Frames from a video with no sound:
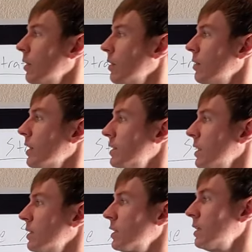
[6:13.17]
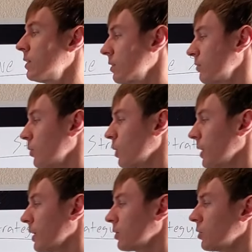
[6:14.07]
they tend to hit their
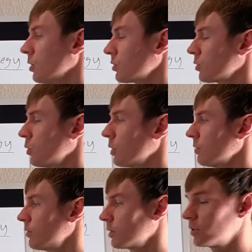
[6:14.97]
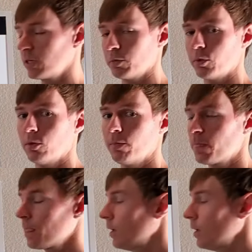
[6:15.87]
forehand cross court, for example.